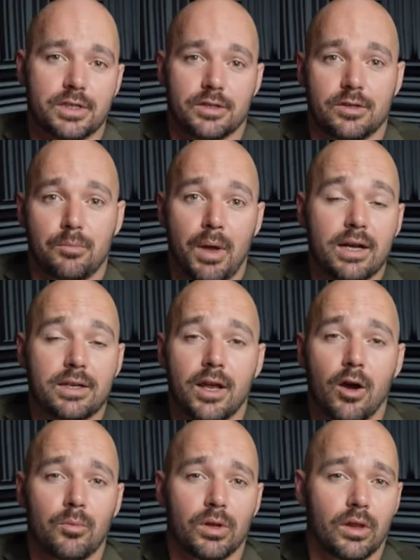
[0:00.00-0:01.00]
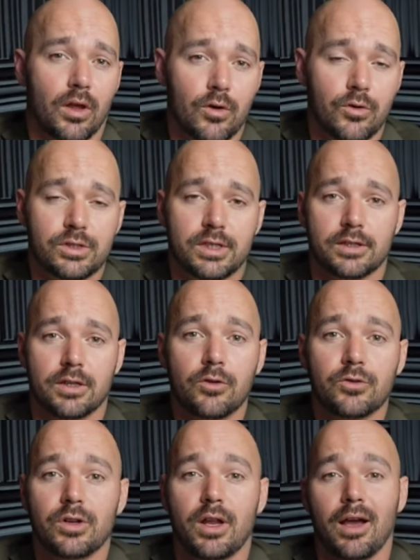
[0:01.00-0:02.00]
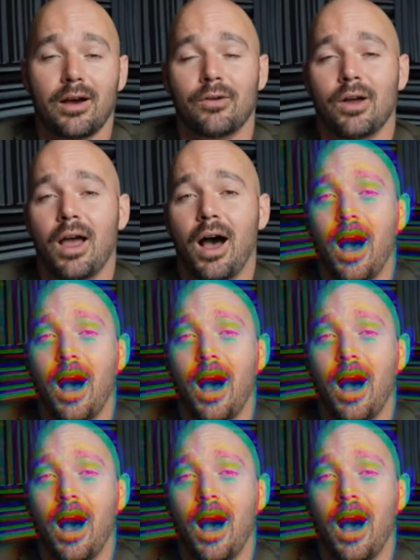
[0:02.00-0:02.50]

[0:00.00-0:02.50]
in the system back down below 600 now